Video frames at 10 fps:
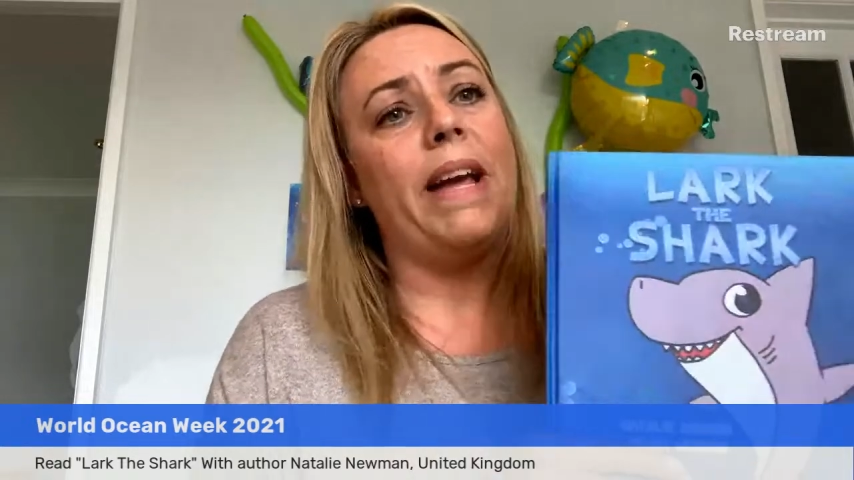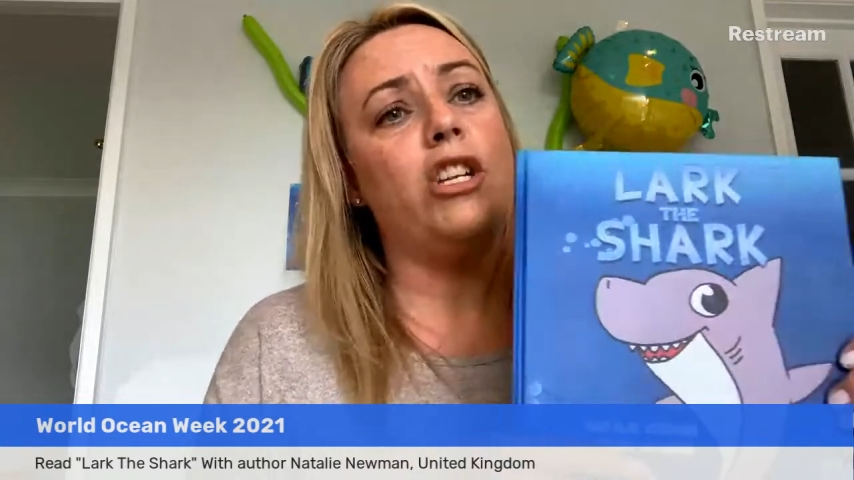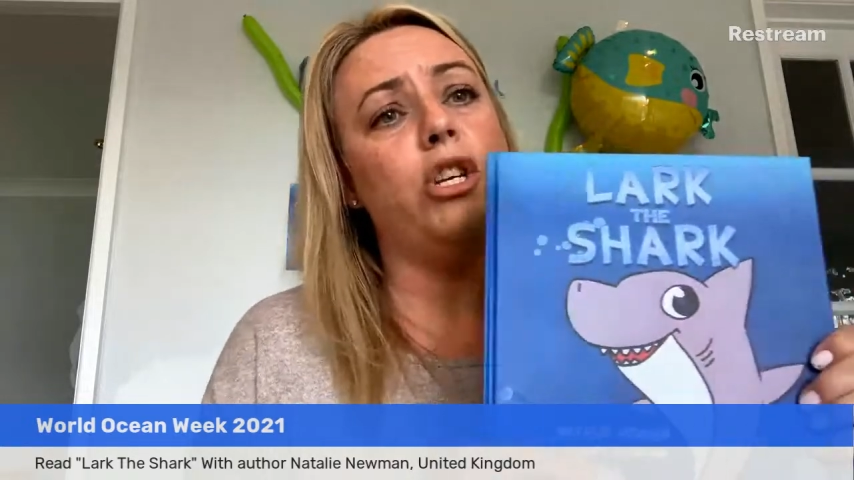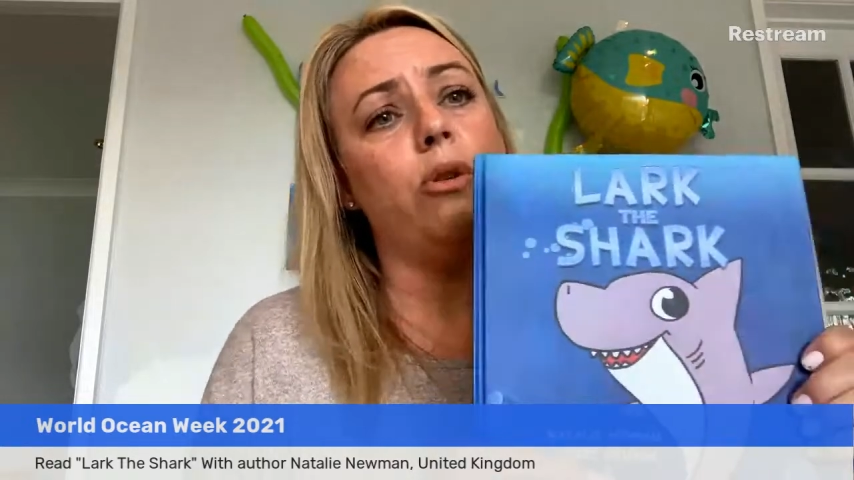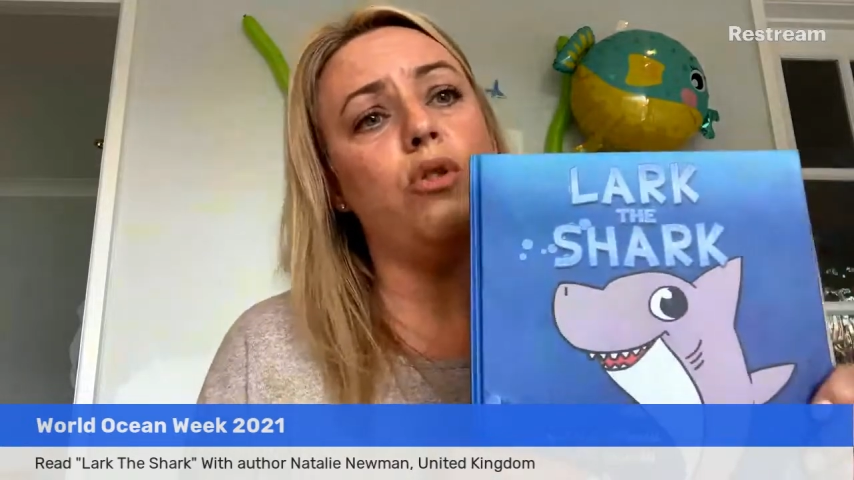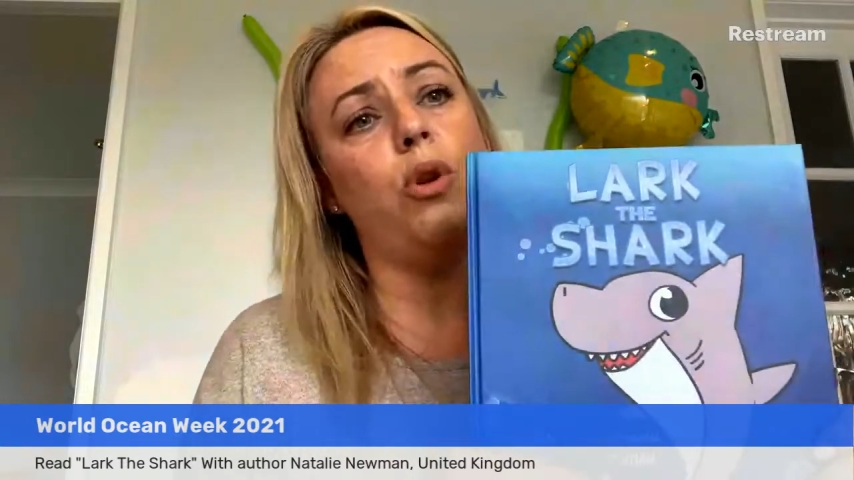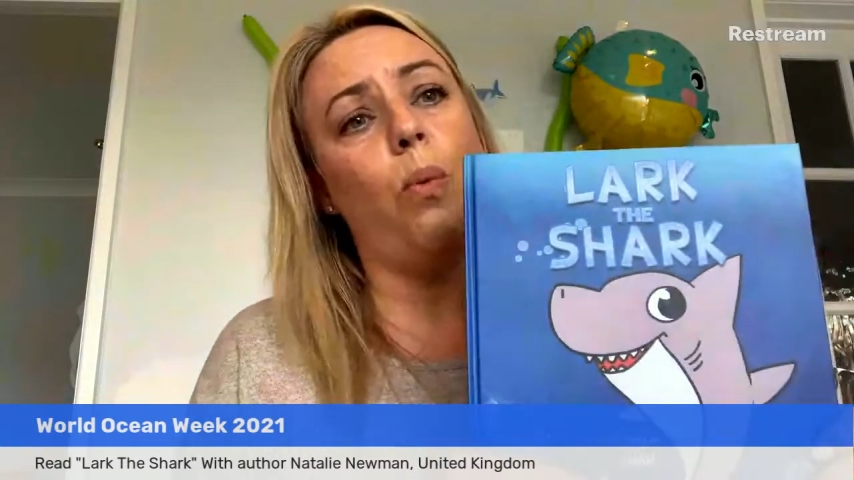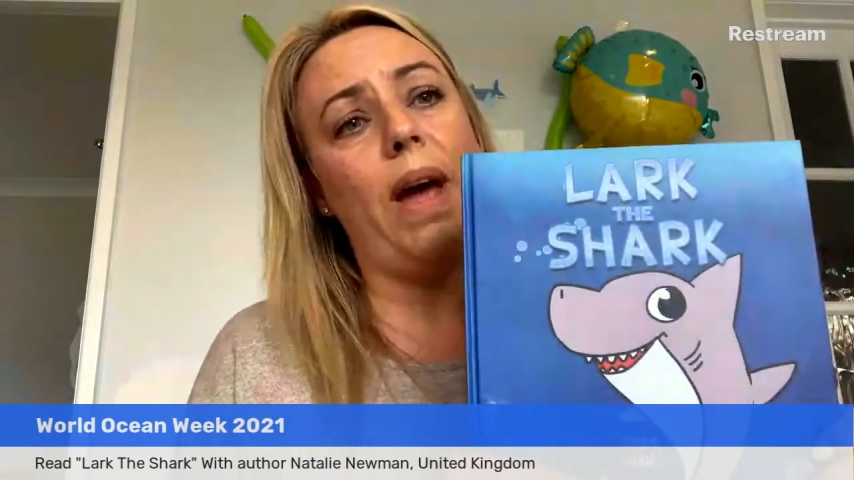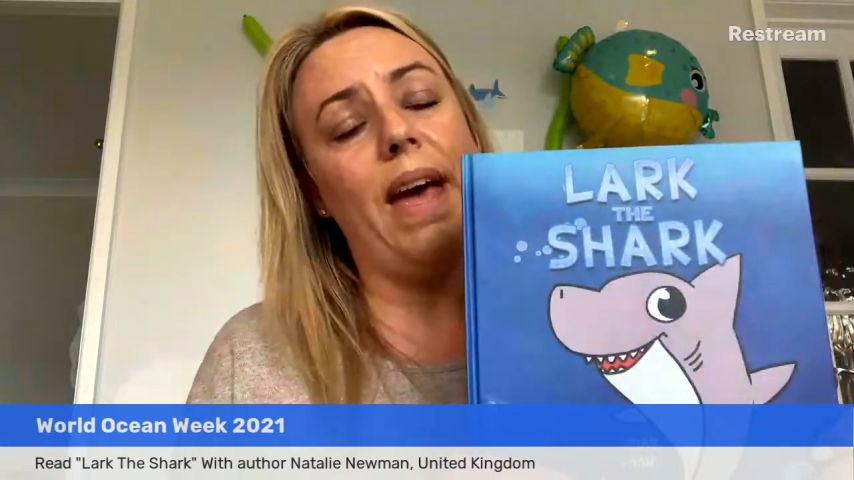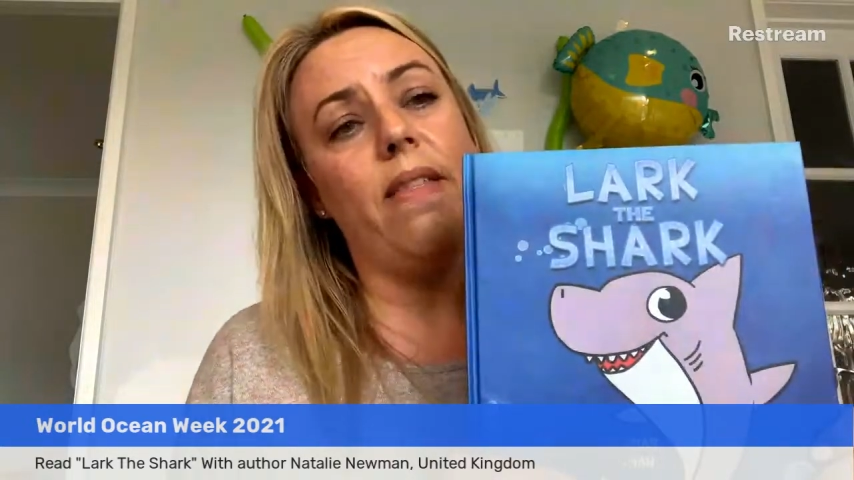make
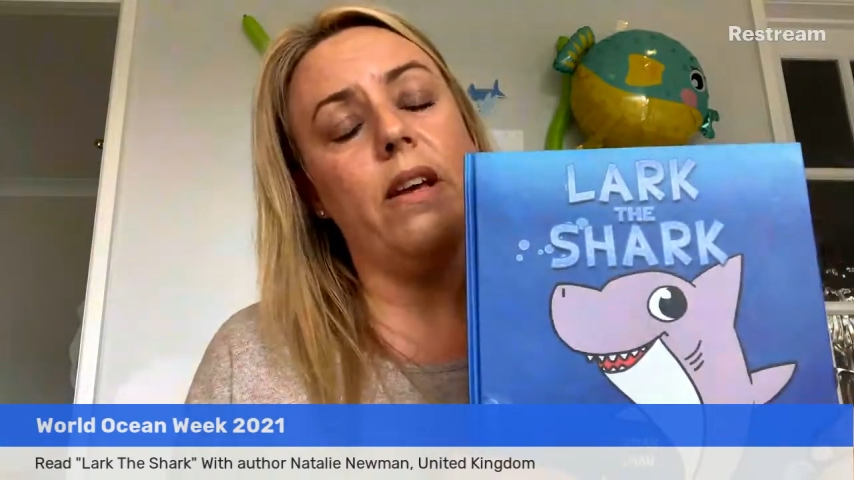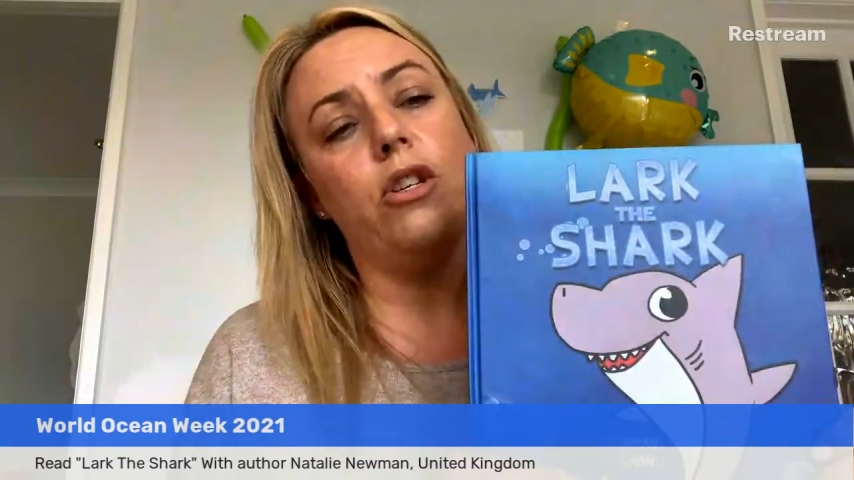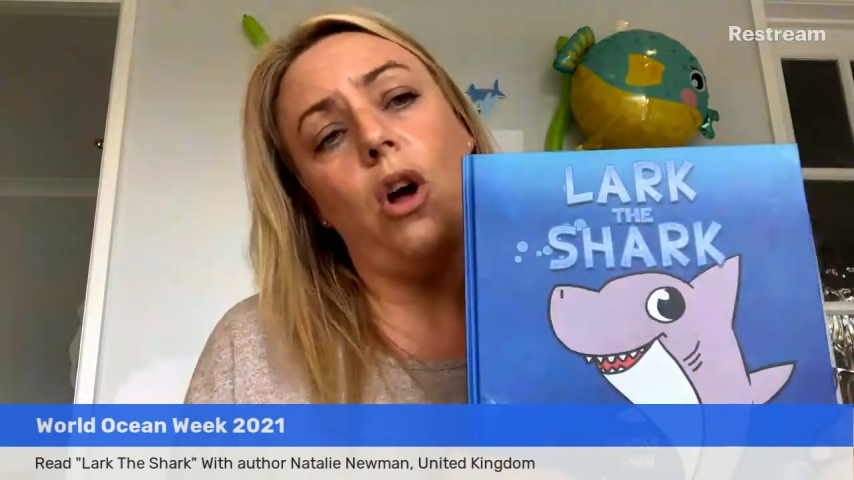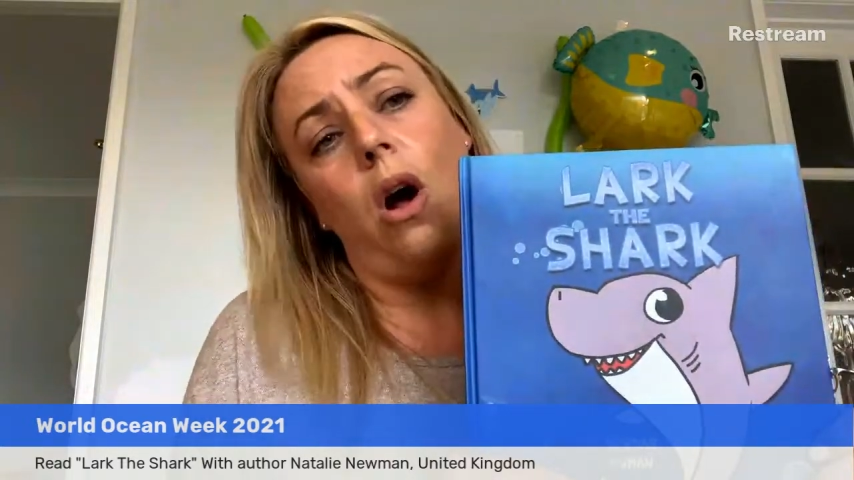children aware that